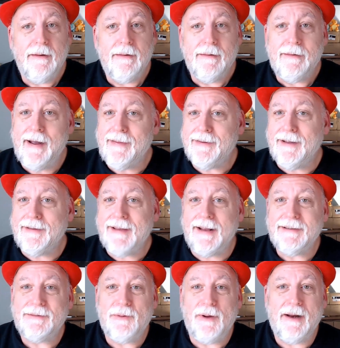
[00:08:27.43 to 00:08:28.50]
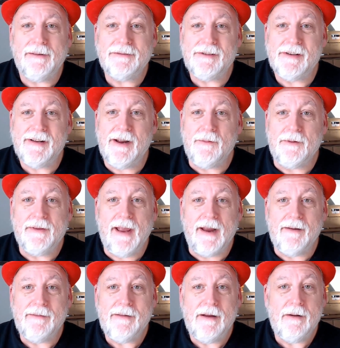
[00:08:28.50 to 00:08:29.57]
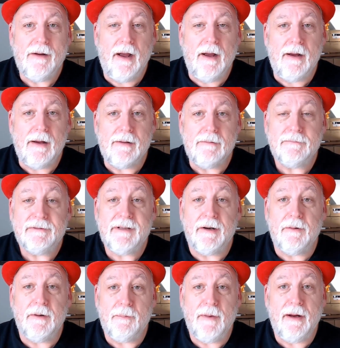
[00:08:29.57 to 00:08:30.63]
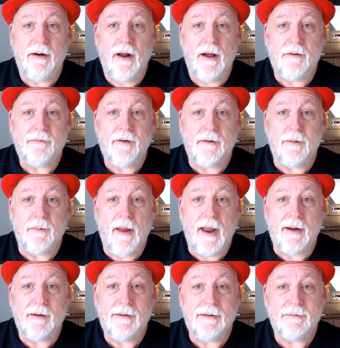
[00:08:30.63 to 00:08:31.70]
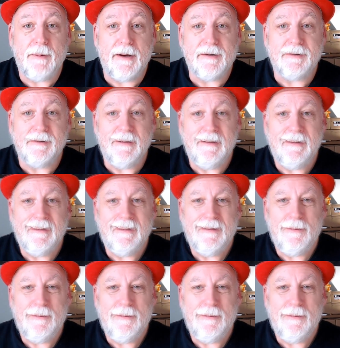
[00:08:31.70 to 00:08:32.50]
I thought that's what I was going to get with that centering being off on the back especially.